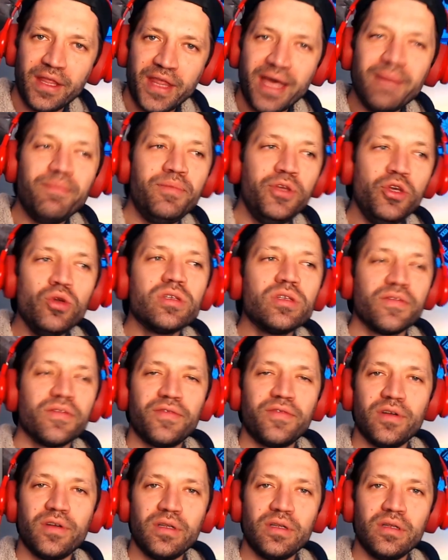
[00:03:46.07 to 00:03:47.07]
They're
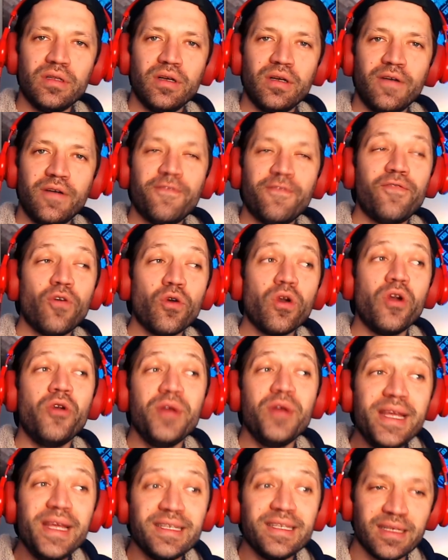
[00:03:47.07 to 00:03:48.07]
beautiful for a
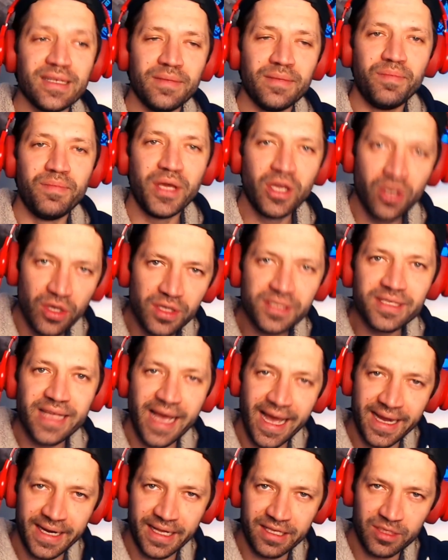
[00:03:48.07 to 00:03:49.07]
reason because
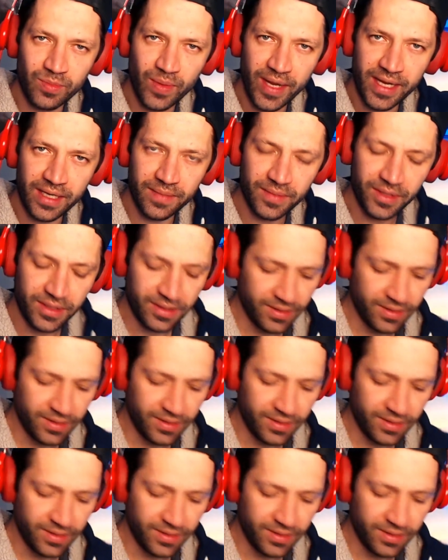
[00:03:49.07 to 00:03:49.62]
they're unexplainable.